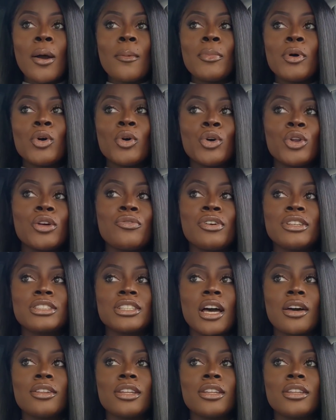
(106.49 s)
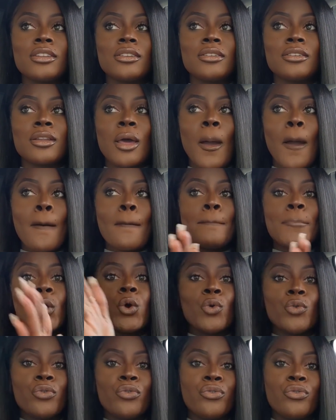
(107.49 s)
But all of a sudden,
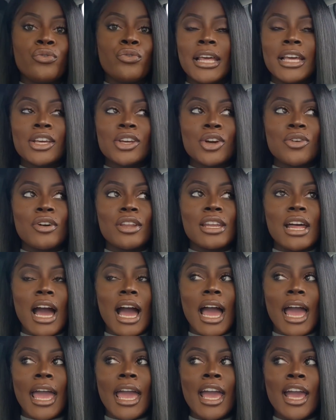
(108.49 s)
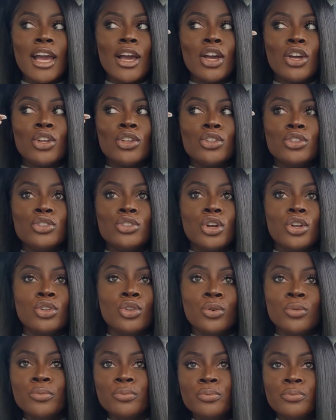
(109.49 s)
poof, blink of an eye,
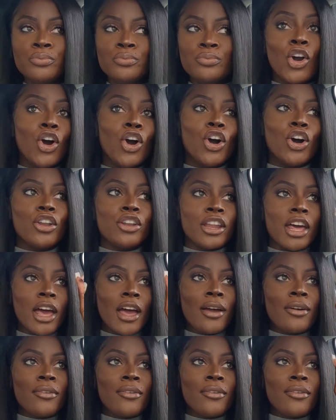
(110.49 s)
dudum, gone,